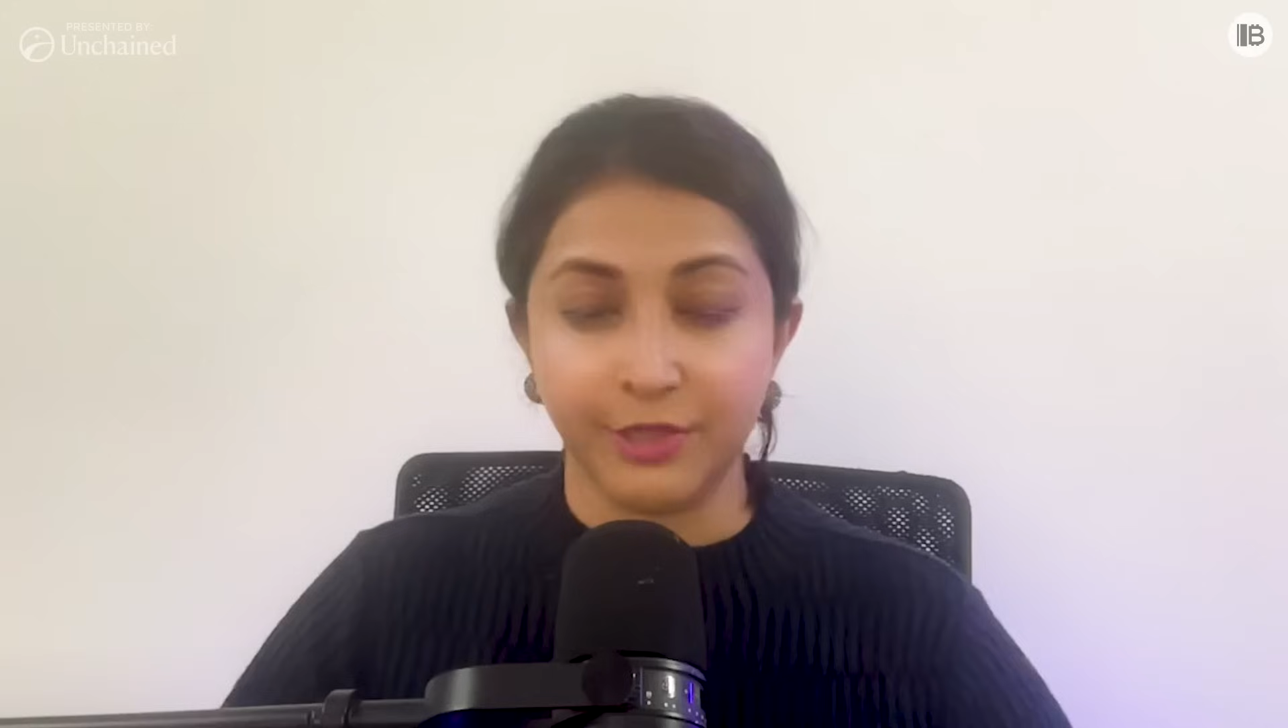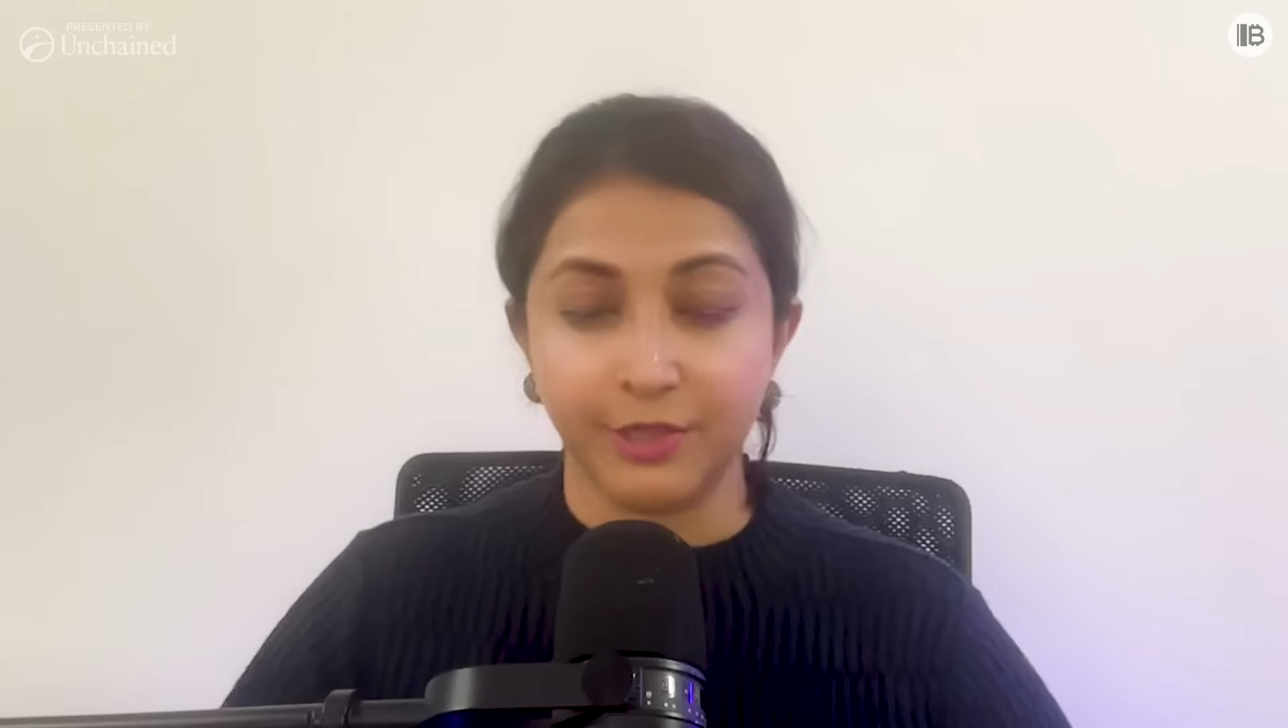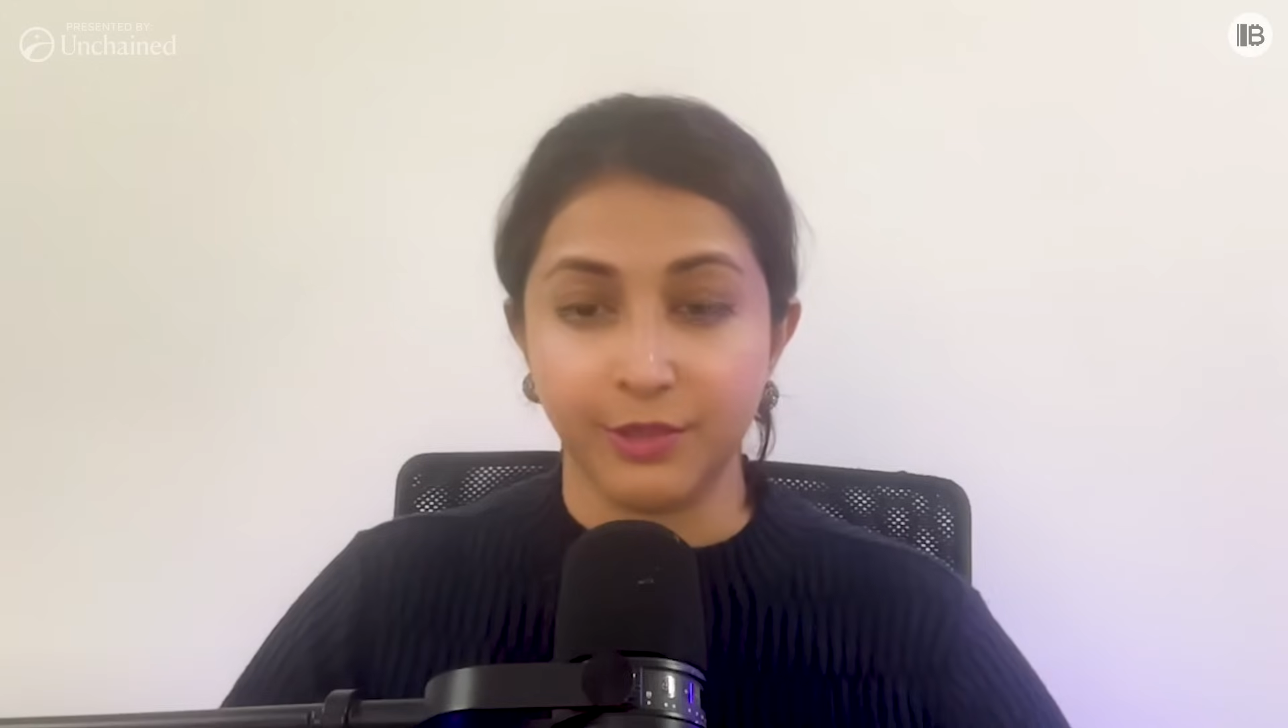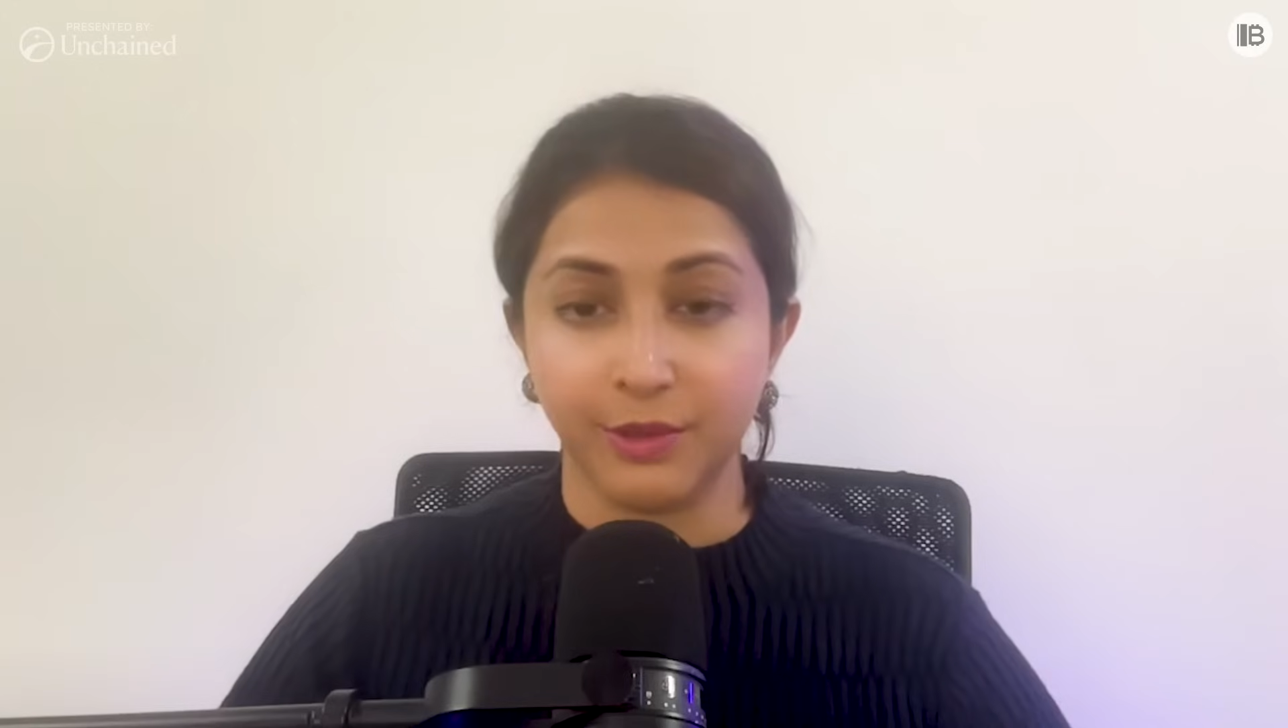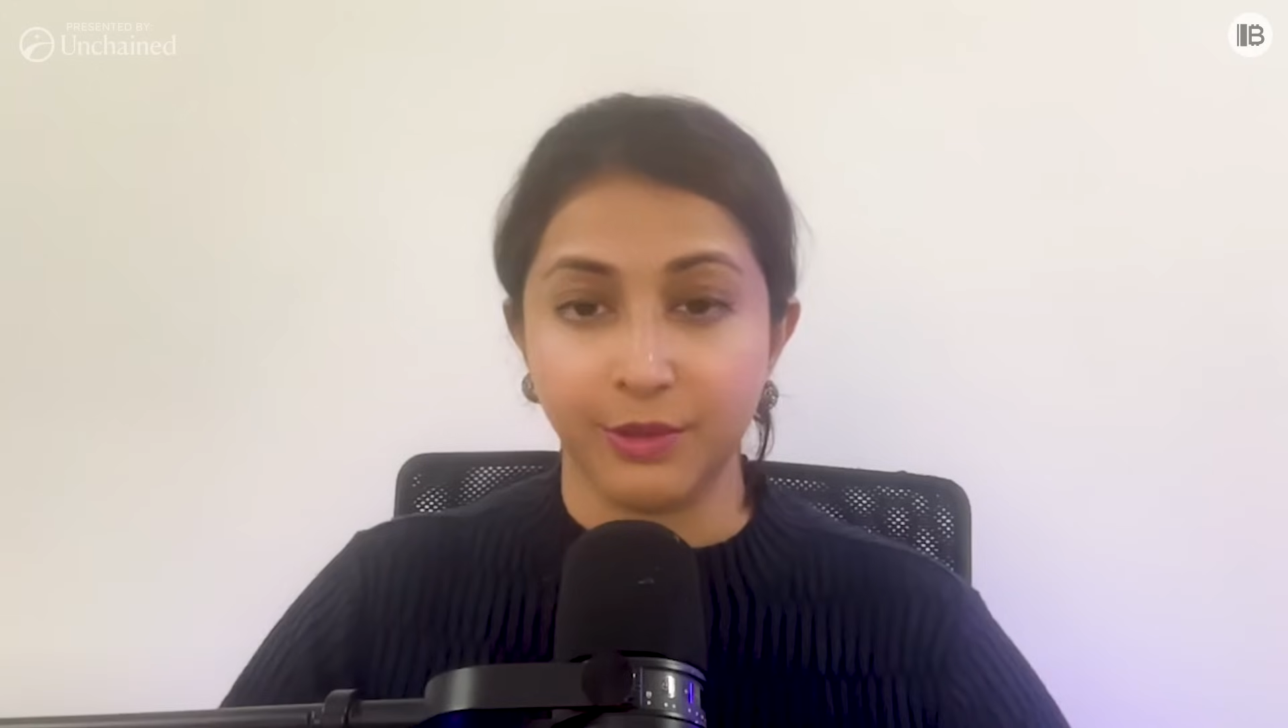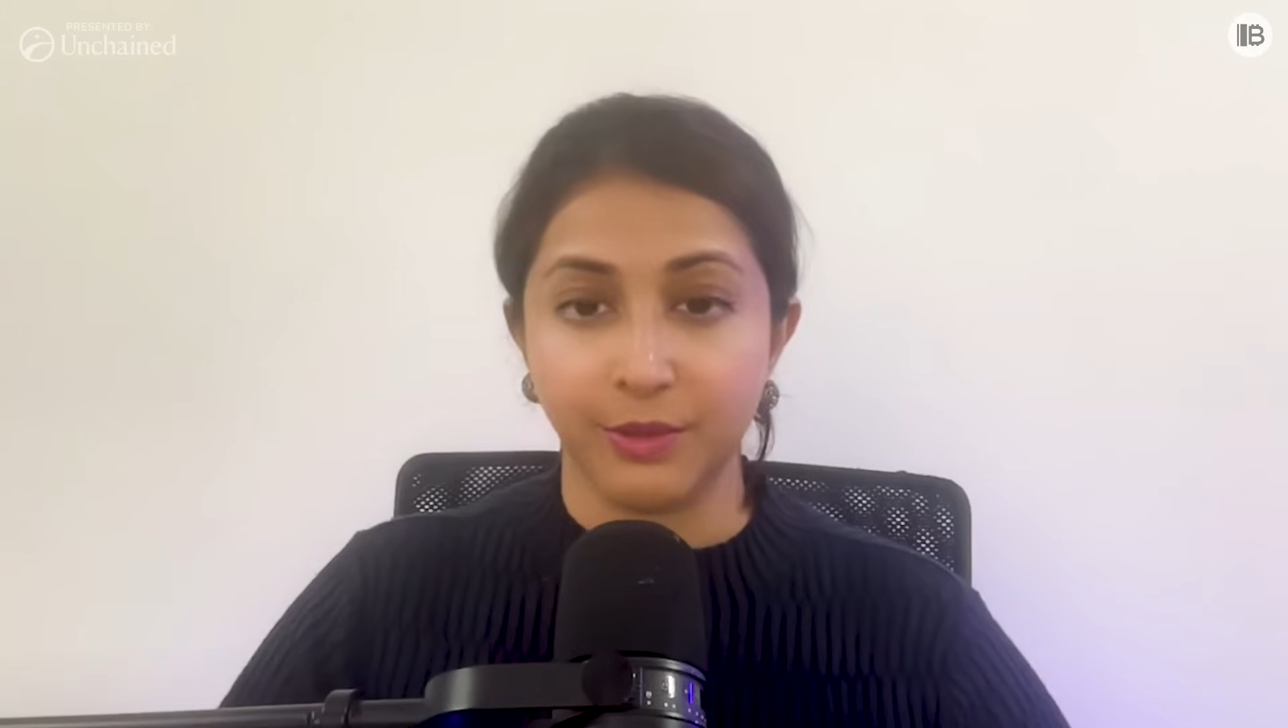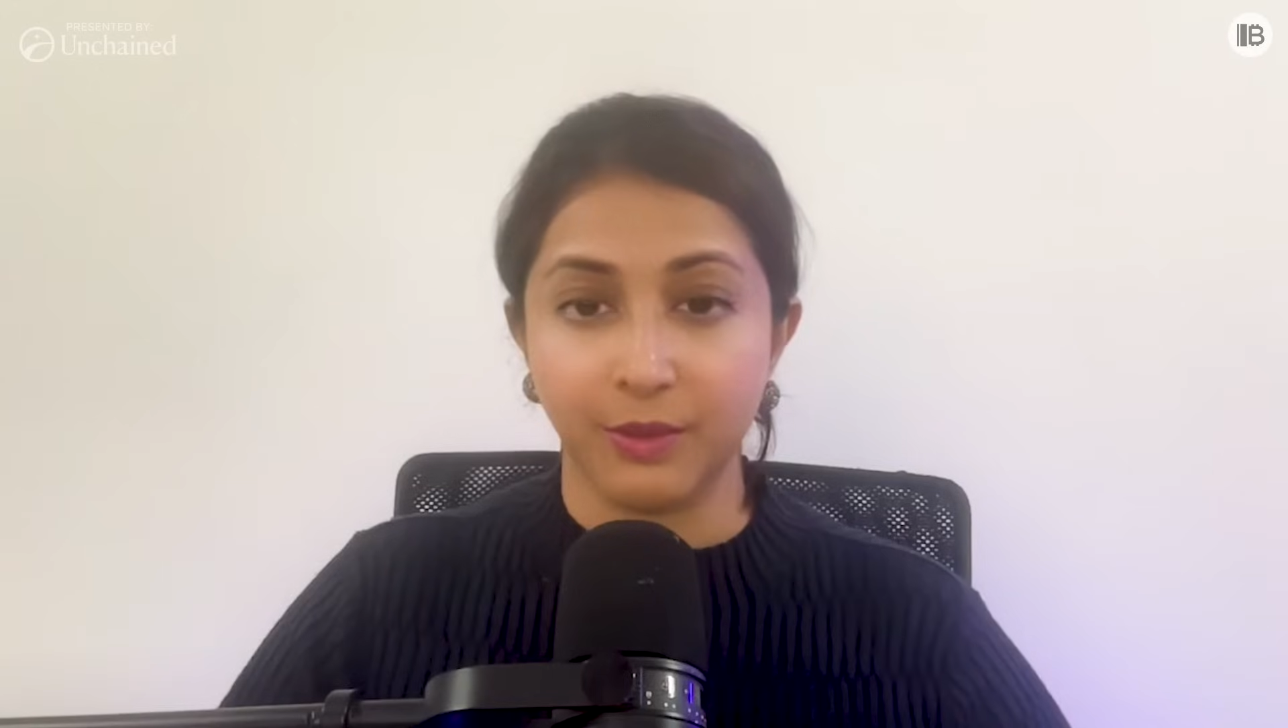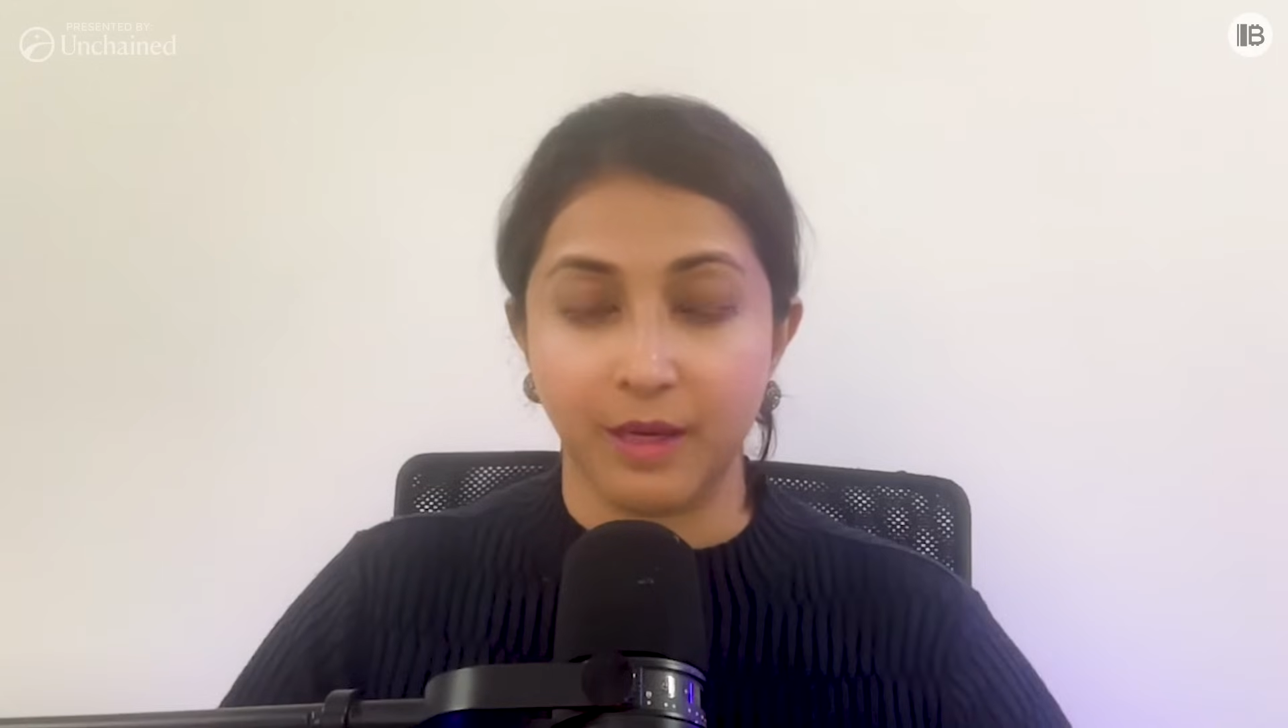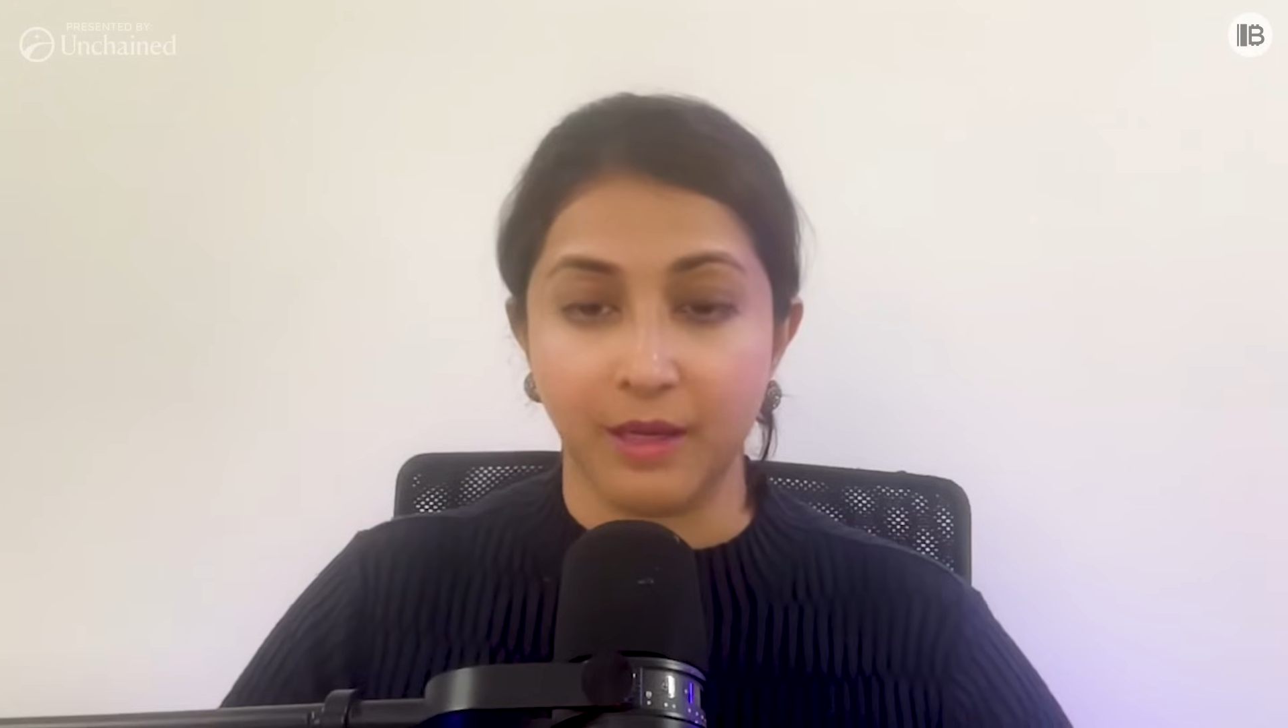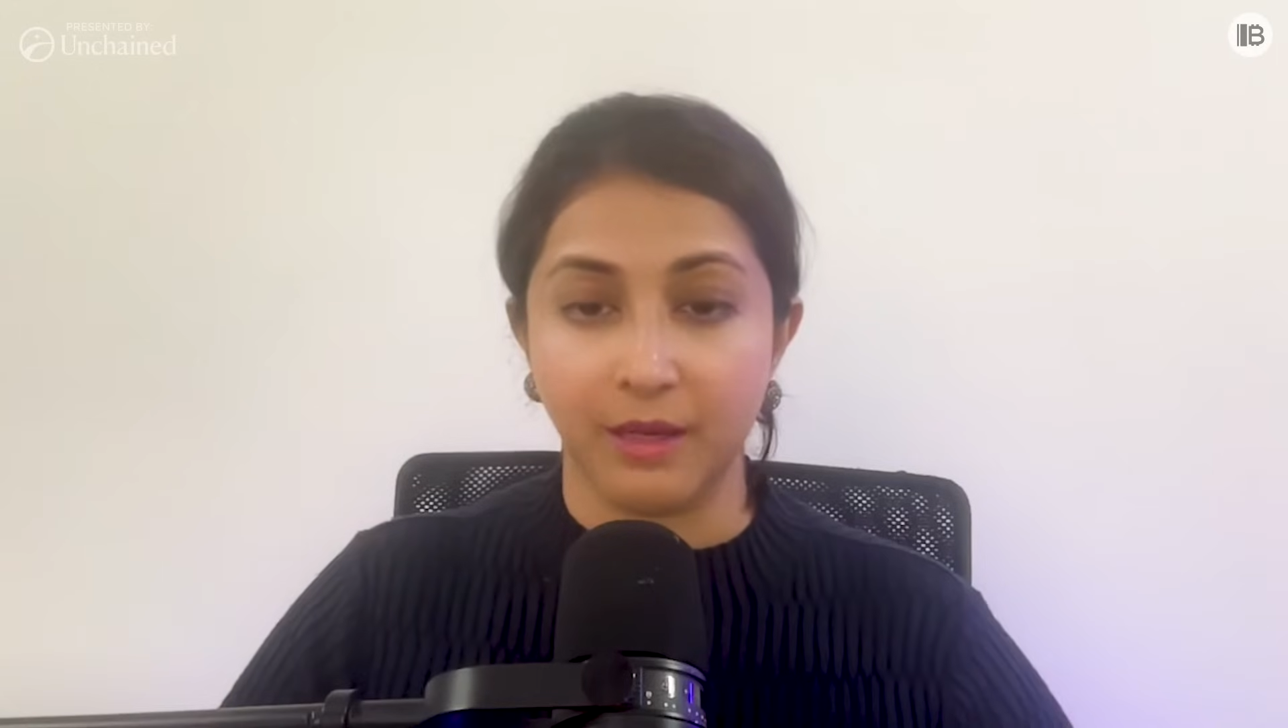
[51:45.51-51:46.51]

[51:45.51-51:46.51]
to